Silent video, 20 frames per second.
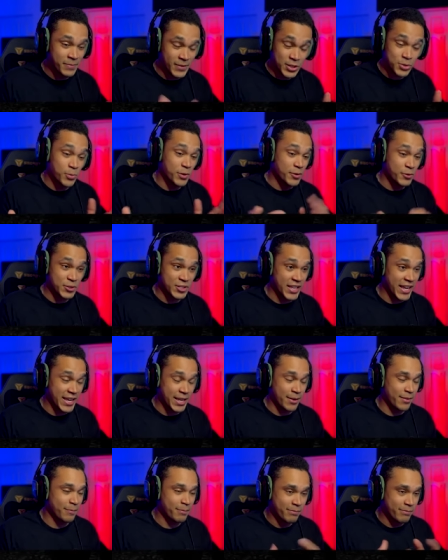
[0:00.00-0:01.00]
This one was,
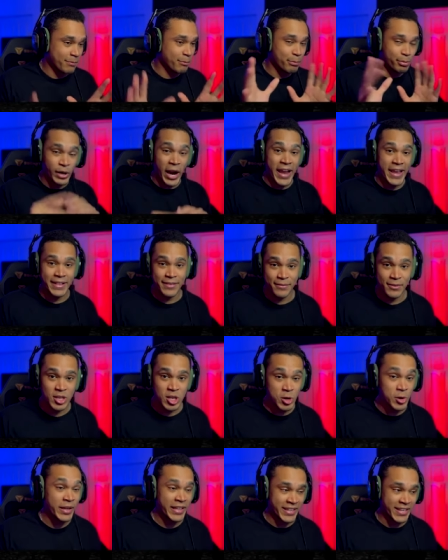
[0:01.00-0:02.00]
like, bright.
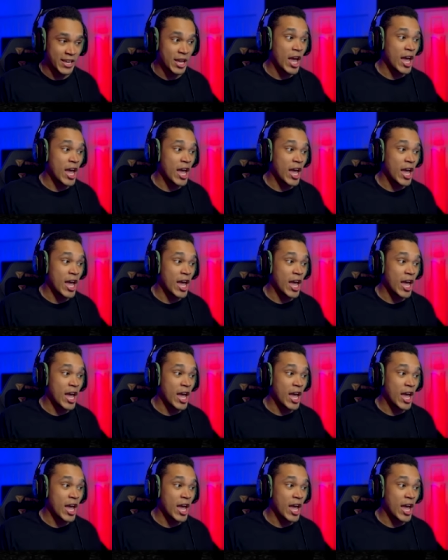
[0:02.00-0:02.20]
You can,